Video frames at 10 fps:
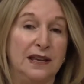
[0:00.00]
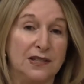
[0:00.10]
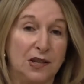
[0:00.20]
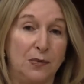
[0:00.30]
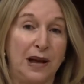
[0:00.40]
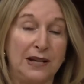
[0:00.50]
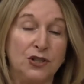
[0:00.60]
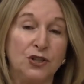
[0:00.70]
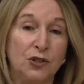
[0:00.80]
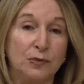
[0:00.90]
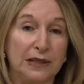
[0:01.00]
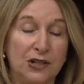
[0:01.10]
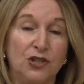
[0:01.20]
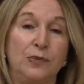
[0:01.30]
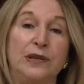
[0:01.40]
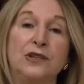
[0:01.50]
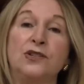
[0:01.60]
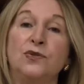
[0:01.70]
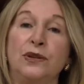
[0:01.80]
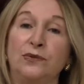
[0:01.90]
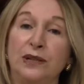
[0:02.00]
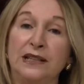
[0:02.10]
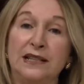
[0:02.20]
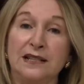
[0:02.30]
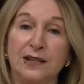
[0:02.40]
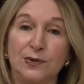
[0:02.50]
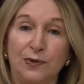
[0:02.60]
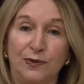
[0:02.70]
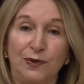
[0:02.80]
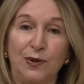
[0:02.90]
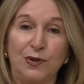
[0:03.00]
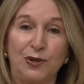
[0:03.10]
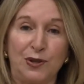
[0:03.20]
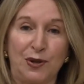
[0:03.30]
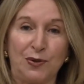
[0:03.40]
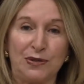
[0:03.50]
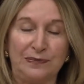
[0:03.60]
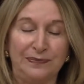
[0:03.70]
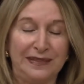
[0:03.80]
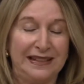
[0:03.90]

So my term leadership industry really does refer to those